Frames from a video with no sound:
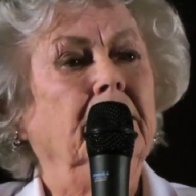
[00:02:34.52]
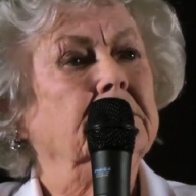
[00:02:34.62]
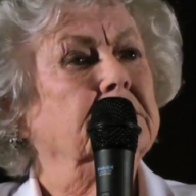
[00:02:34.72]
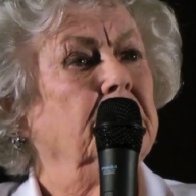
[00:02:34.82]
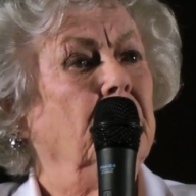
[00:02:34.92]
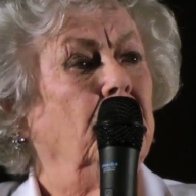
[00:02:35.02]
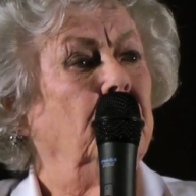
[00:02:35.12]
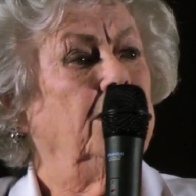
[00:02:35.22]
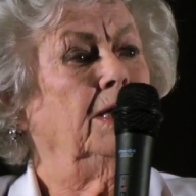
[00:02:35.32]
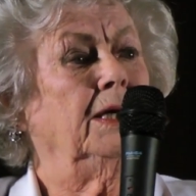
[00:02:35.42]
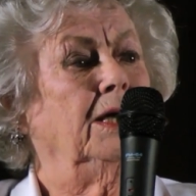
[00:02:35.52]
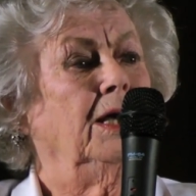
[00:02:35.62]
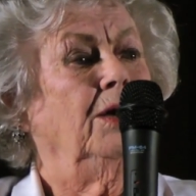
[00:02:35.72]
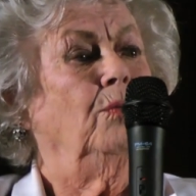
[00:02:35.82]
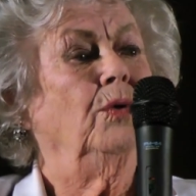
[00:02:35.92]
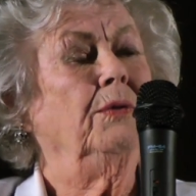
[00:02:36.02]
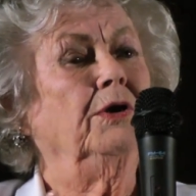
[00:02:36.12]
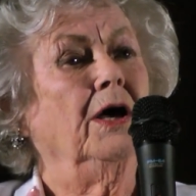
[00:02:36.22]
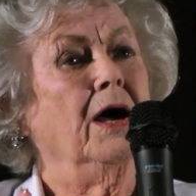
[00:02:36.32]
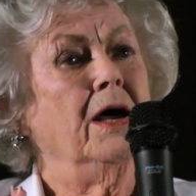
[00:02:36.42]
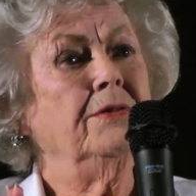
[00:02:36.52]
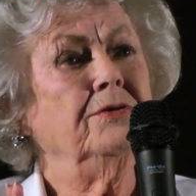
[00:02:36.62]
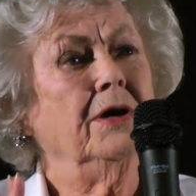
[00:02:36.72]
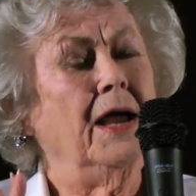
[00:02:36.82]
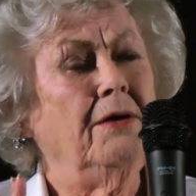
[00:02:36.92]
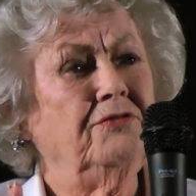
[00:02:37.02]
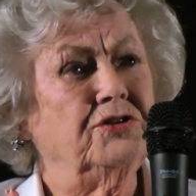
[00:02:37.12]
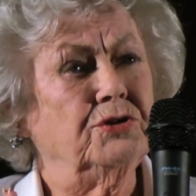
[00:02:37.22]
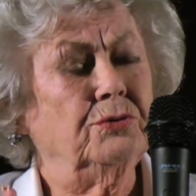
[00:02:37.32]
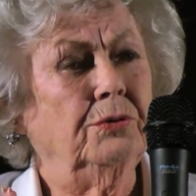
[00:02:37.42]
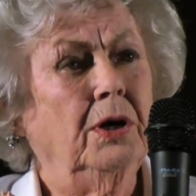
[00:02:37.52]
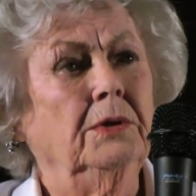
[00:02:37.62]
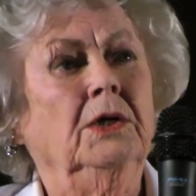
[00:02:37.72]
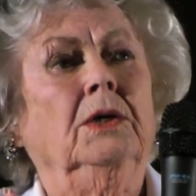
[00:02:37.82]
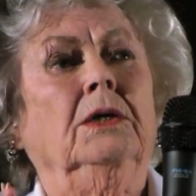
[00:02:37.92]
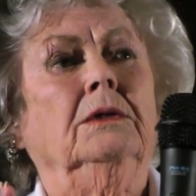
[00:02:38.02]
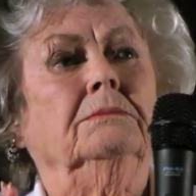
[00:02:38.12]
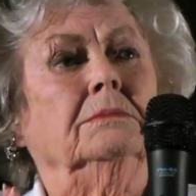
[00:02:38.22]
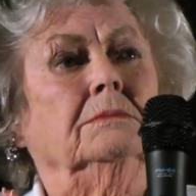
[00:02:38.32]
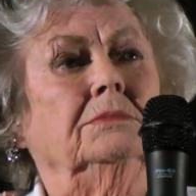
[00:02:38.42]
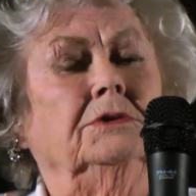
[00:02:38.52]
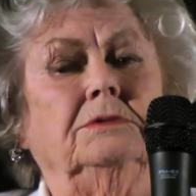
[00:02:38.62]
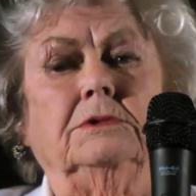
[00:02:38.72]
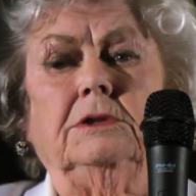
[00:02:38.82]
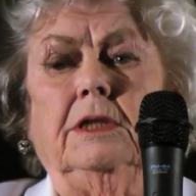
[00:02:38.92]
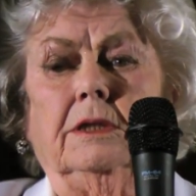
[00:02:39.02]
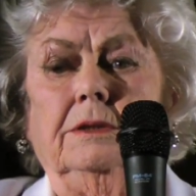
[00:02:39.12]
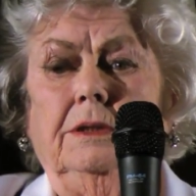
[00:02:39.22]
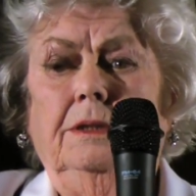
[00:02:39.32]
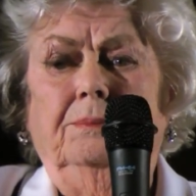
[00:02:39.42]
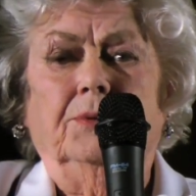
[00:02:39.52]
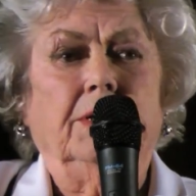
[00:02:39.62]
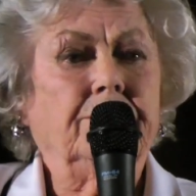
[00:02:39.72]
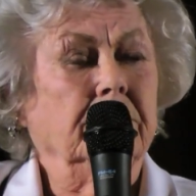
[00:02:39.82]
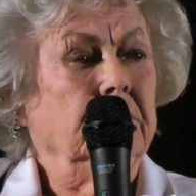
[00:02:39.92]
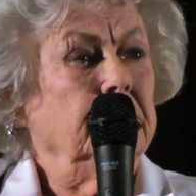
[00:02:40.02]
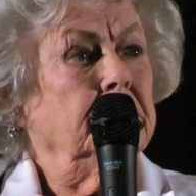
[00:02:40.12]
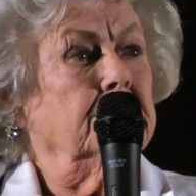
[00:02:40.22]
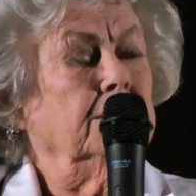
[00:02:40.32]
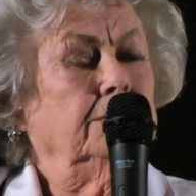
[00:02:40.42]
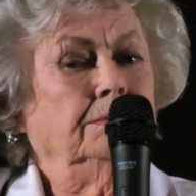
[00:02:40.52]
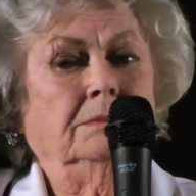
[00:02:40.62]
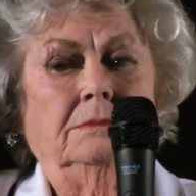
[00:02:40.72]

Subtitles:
So we would either have to take a deep breath and hold it.